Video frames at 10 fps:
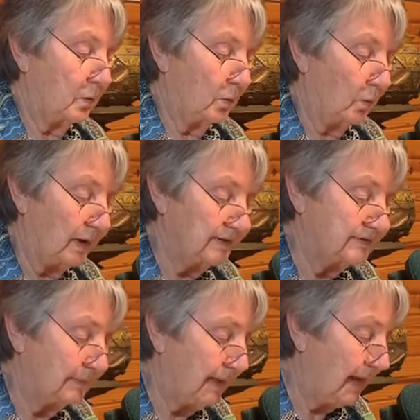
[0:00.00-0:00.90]
What
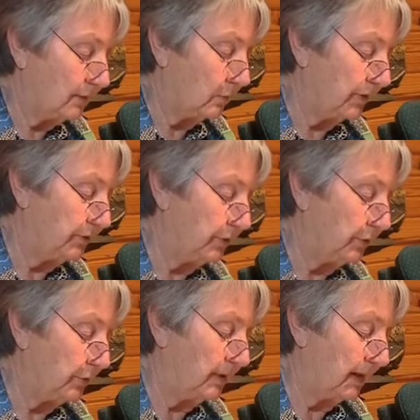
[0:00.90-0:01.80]
is the matter with
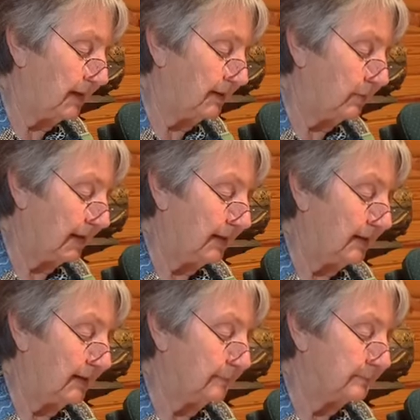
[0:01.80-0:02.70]
you get a,
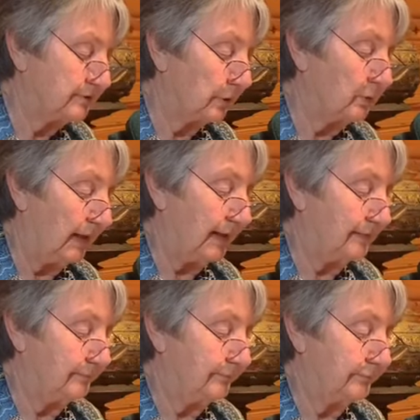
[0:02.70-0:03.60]
getting up so late?
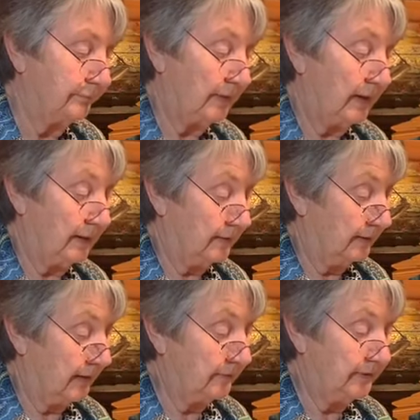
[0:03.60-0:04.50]

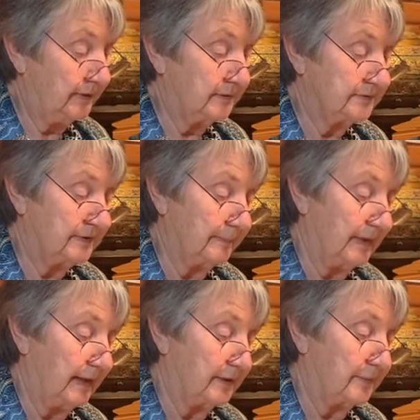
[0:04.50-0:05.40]
Nothing is the
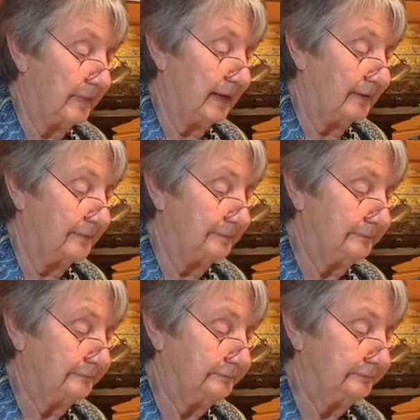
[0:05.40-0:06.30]
matter, madam.
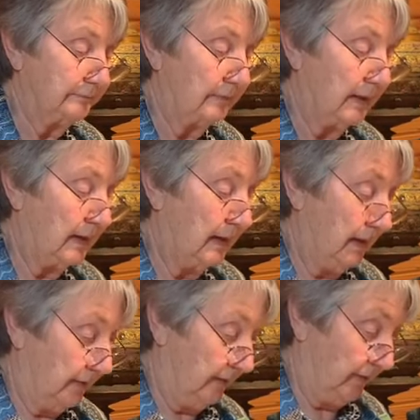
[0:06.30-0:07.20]

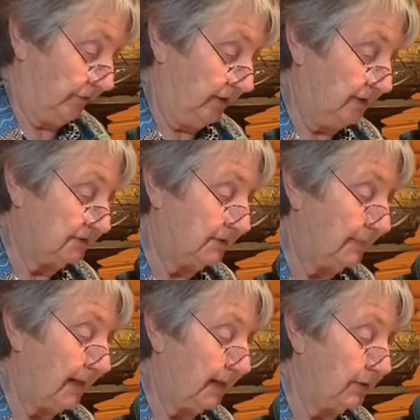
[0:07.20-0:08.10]
Nothing is the
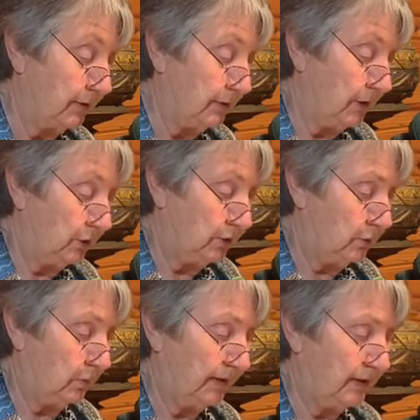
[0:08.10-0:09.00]
matter,
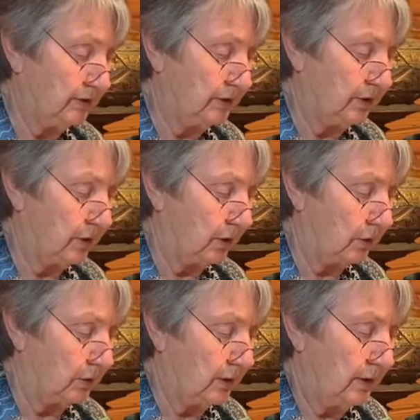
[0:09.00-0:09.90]
you wicked
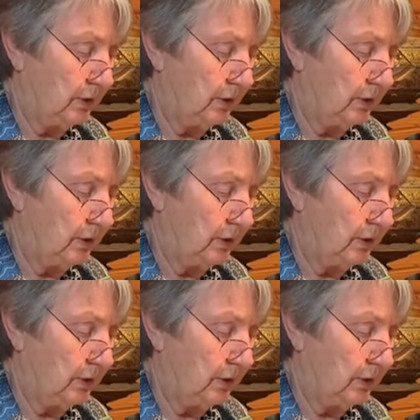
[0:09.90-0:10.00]
girl.